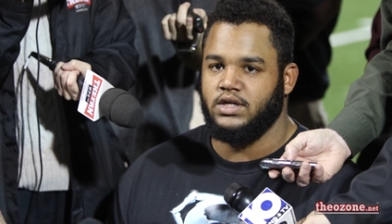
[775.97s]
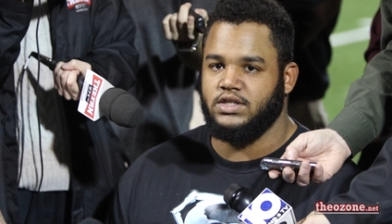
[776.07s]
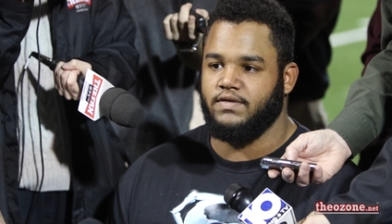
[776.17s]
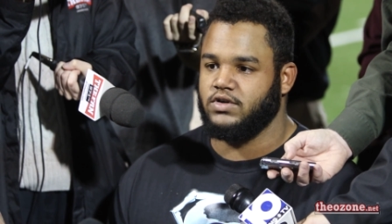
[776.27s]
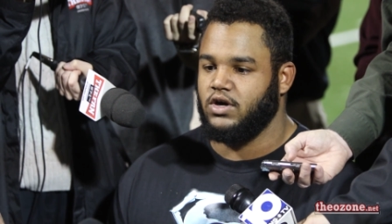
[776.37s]

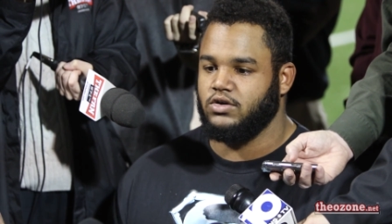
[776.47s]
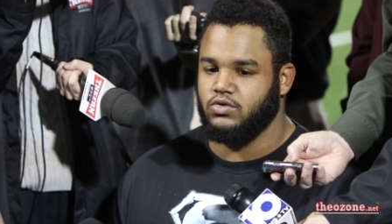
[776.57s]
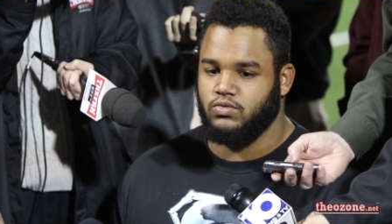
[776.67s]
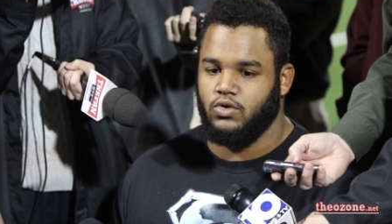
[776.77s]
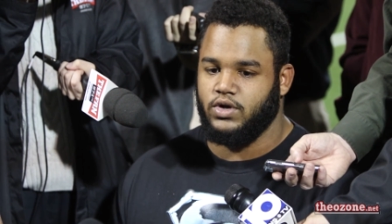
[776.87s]
Devin Gardner
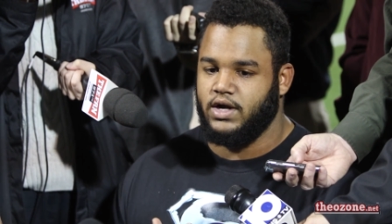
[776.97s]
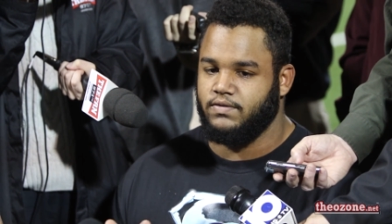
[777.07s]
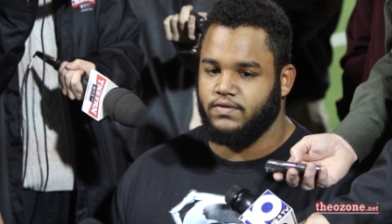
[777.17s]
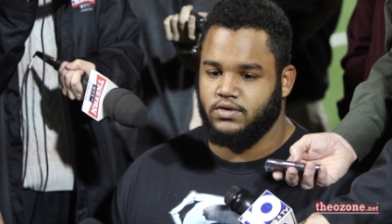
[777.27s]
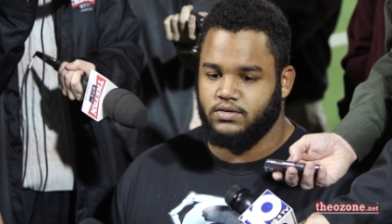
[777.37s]
rolling out
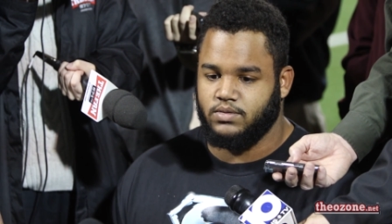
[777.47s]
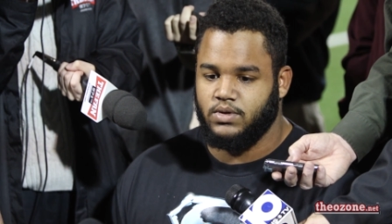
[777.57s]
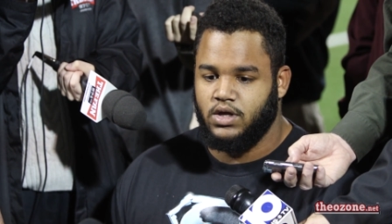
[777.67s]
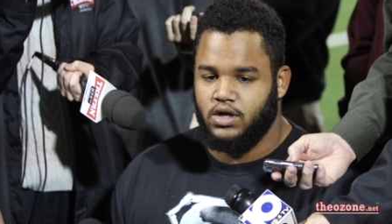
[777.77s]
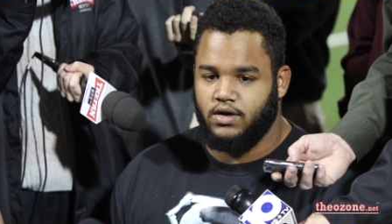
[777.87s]
for
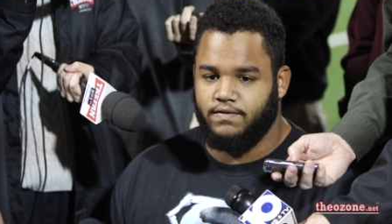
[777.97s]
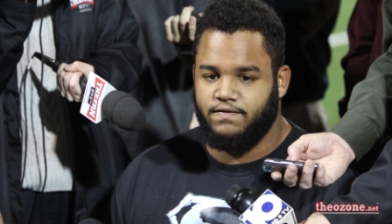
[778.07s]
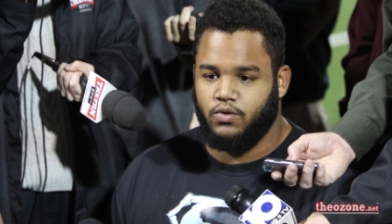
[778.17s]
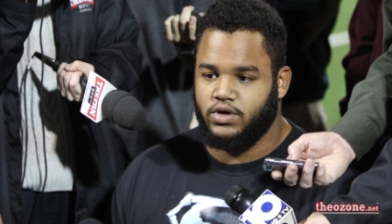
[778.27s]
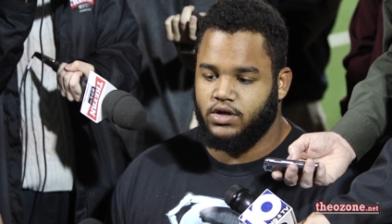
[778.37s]
a
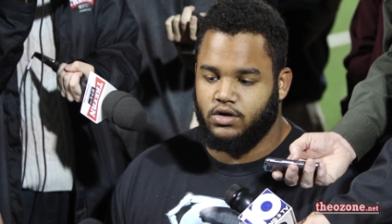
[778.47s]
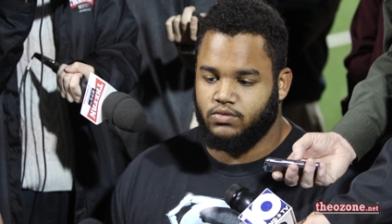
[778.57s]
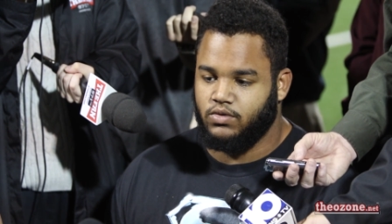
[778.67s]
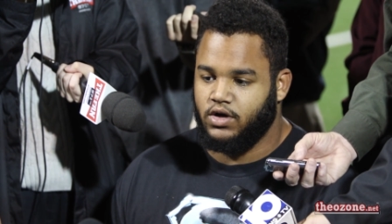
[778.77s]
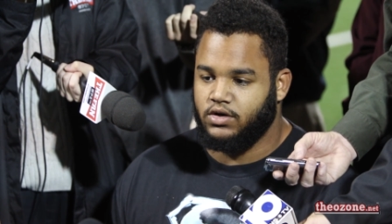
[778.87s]
40-yard
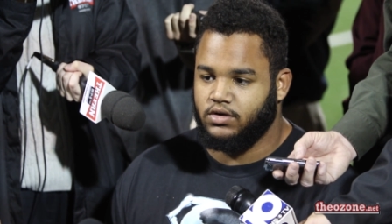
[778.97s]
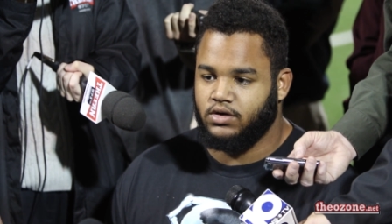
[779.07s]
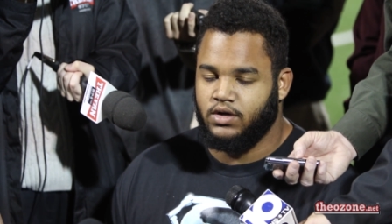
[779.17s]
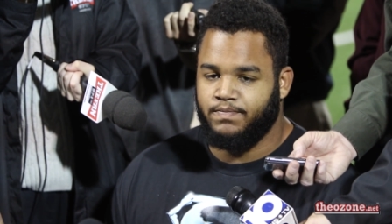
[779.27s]
run or